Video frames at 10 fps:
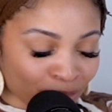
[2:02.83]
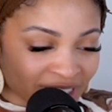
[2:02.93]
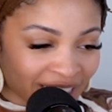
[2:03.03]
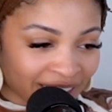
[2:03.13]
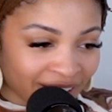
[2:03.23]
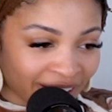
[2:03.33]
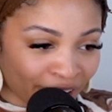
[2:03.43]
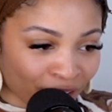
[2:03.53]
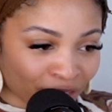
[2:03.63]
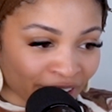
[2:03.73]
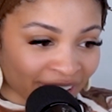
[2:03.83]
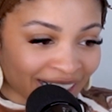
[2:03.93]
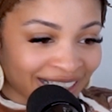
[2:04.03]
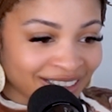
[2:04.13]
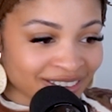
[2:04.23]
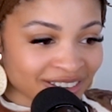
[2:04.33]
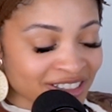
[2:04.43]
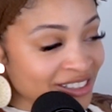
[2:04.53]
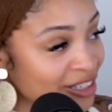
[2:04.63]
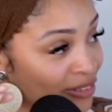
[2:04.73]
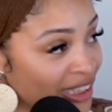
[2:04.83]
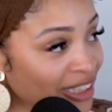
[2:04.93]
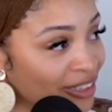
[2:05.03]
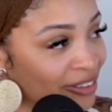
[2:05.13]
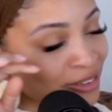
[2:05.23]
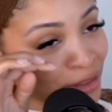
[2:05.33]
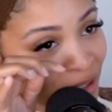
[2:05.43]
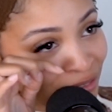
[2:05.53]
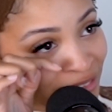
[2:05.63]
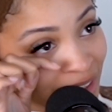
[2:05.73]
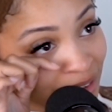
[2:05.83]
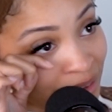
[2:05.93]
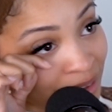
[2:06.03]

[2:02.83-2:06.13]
with taking care of her and just everything you have done.